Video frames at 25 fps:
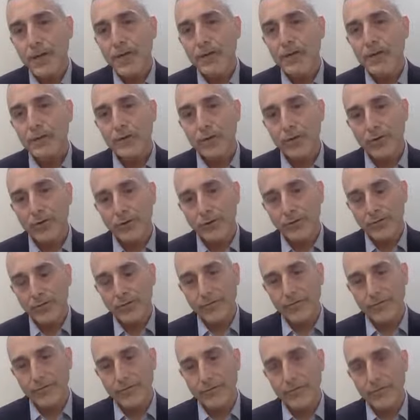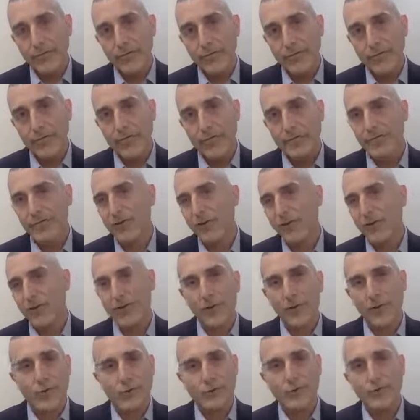sort of consider
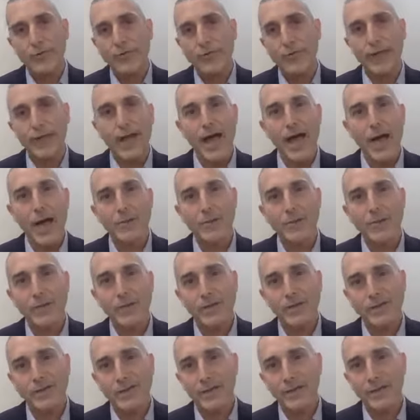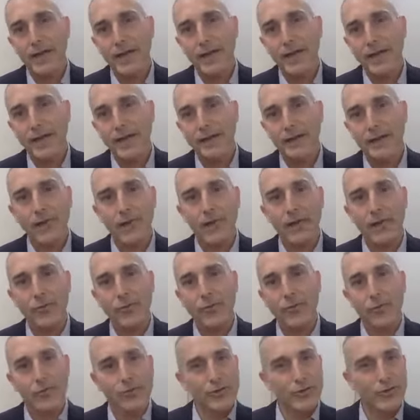those three options and
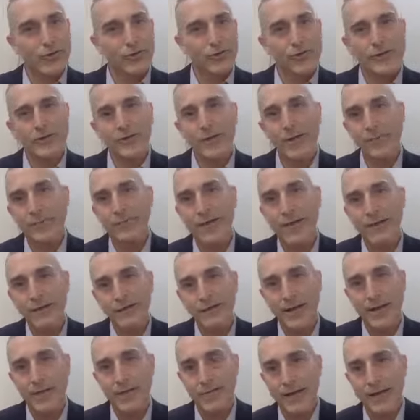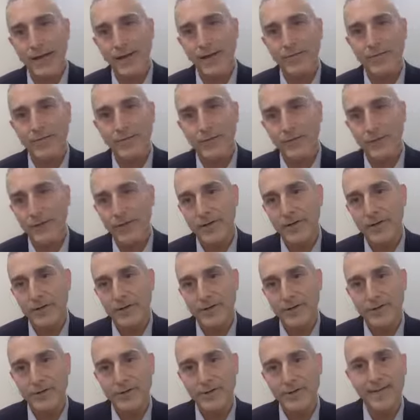reserve stem cells and amniotic fluid because
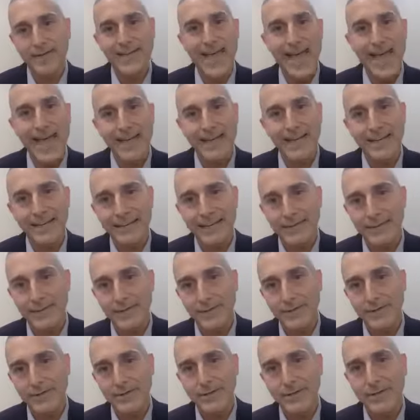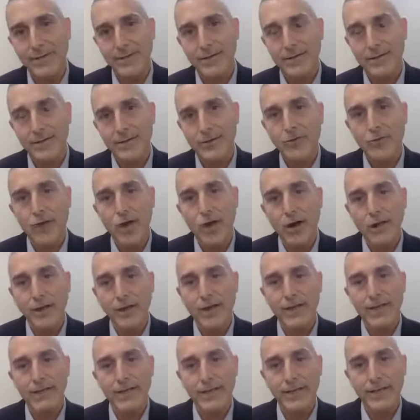just the data isn't strong
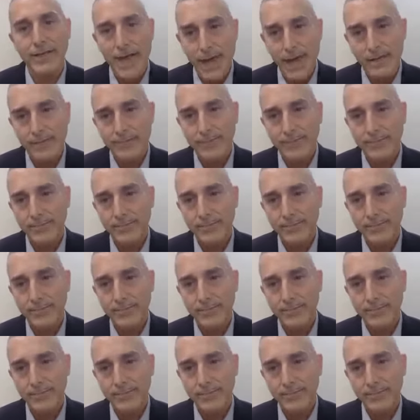enough yet.